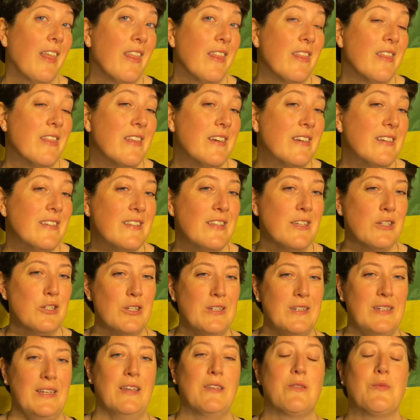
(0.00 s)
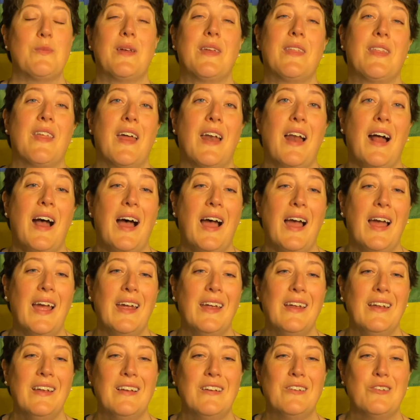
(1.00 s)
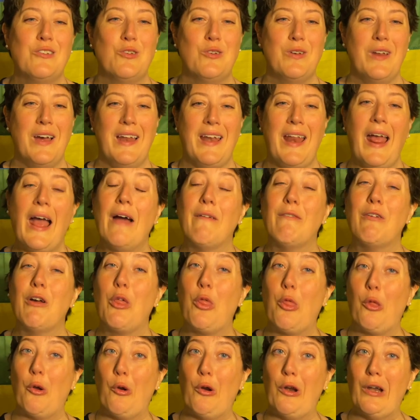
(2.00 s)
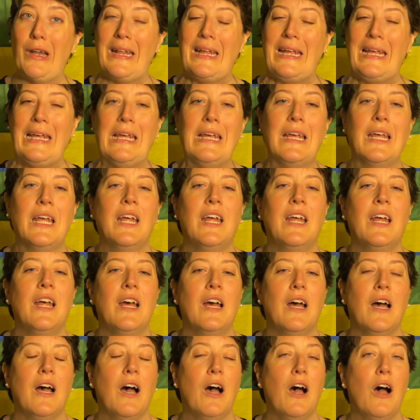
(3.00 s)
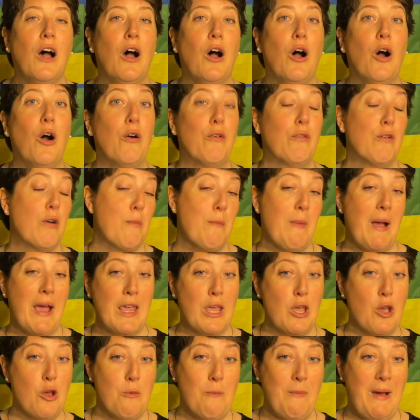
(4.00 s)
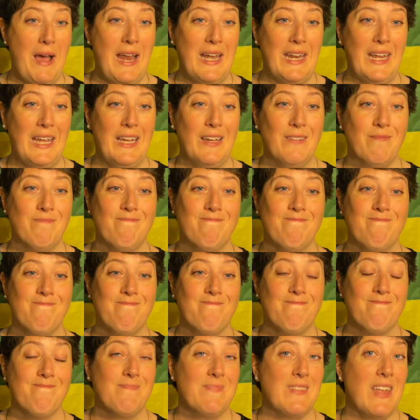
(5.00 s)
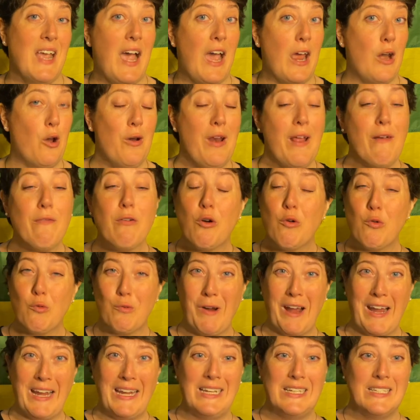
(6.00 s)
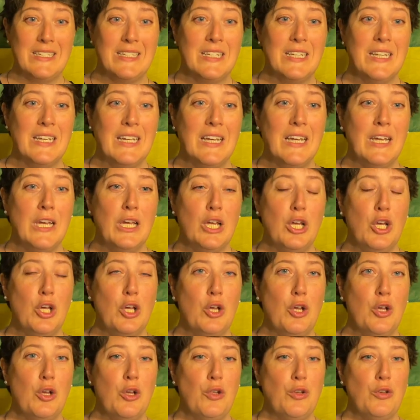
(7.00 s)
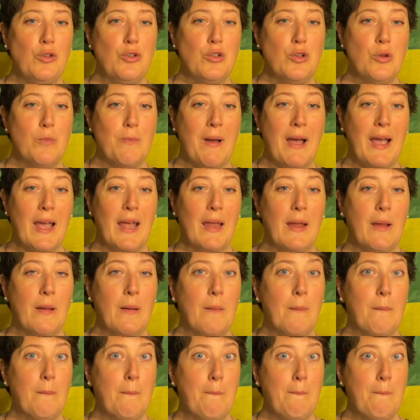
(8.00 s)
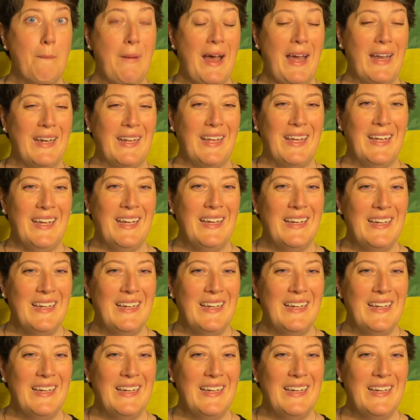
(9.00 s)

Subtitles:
The decision tells me that I do not have authority over my own body. I don't have a right to my body.